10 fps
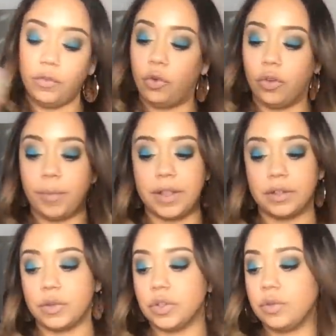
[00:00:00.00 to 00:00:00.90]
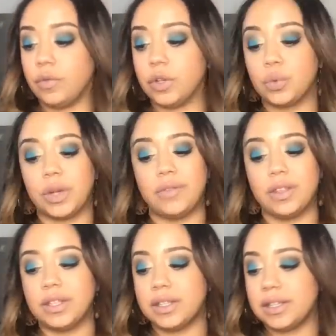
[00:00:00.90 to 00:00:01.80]
Four of Pentacles in the verse. Whatever
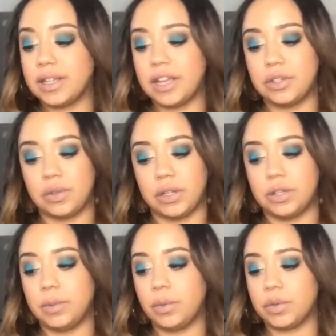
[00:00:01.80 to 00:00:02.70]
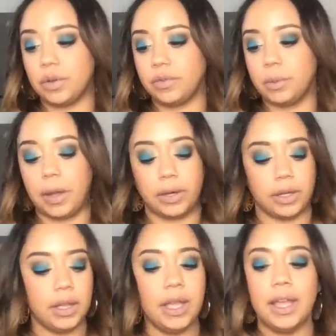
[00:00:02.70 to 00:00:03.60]
this is, guys, you need to be reserved about
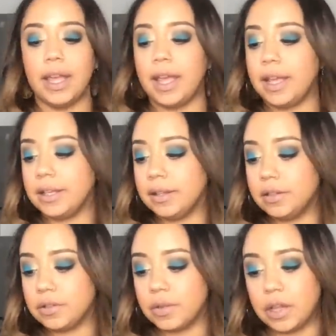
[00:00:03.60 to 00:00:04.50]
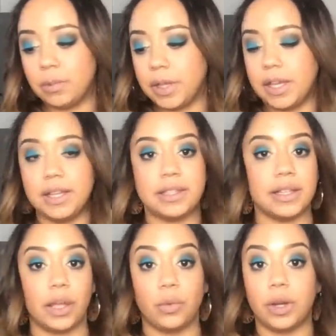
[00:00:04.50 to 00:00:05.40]
it. And so that'll be easy.
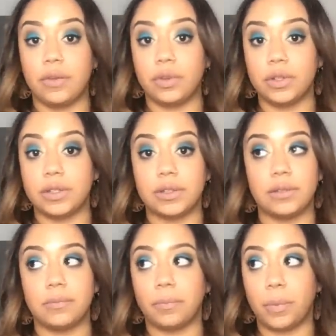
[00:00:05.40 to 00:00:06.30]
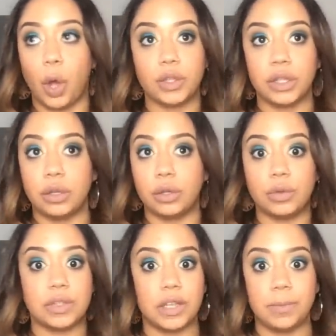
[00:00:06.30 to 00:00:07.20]
Like, whatever's causing you to
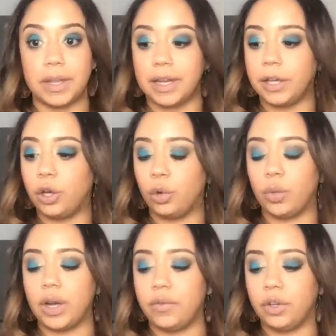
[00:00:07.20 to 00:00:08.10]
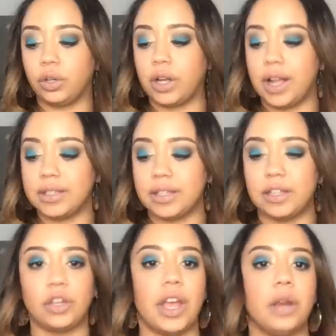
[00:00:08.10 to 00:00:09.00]
lose sleep at night or whatever you're constantly
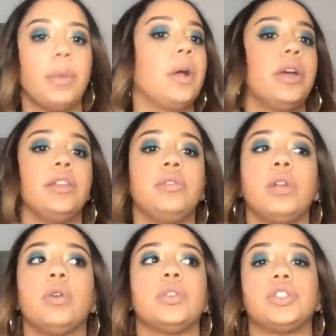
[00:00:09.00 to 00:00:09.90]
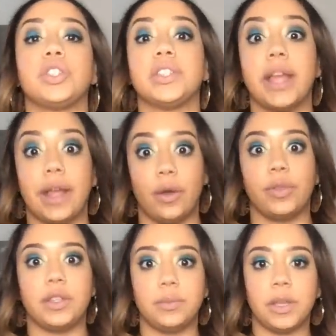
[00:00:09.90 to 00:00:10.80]
in your head about and you know it's just not
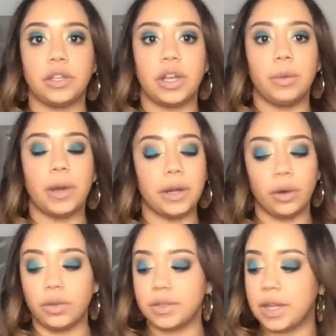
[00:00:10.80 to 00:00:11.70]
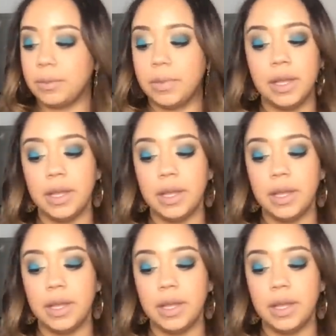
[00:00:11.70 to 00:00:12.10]
healthy to be in your head about it all the time